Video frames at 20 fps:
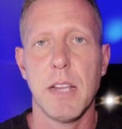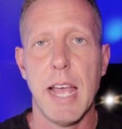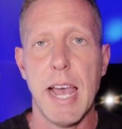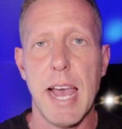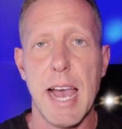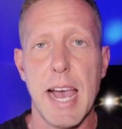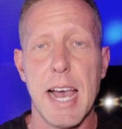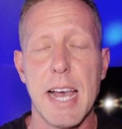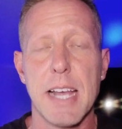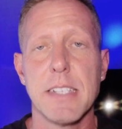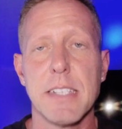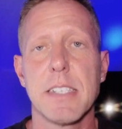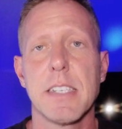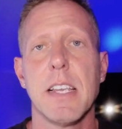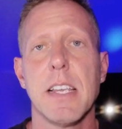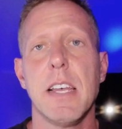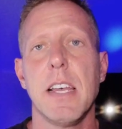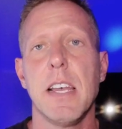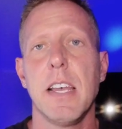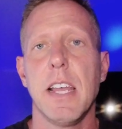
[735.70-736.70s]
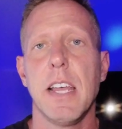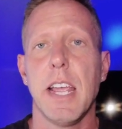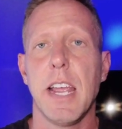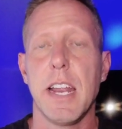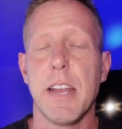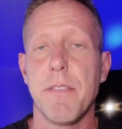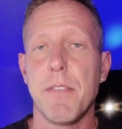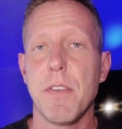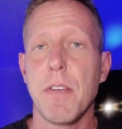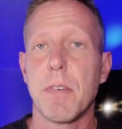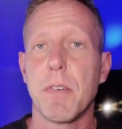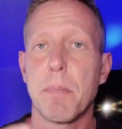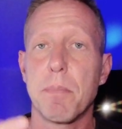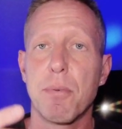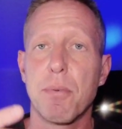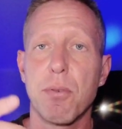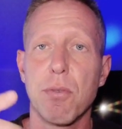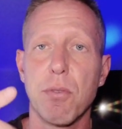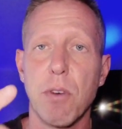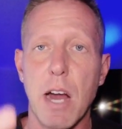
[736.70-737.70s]
ads and if you have a
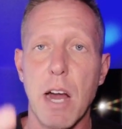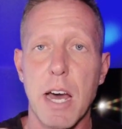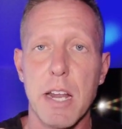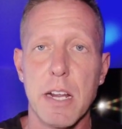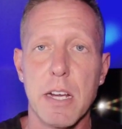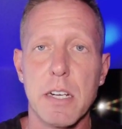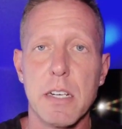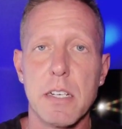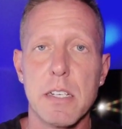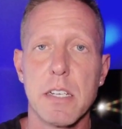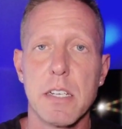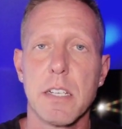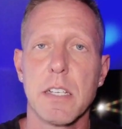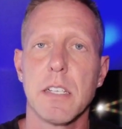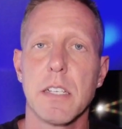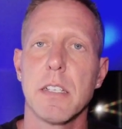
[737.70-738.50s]
product,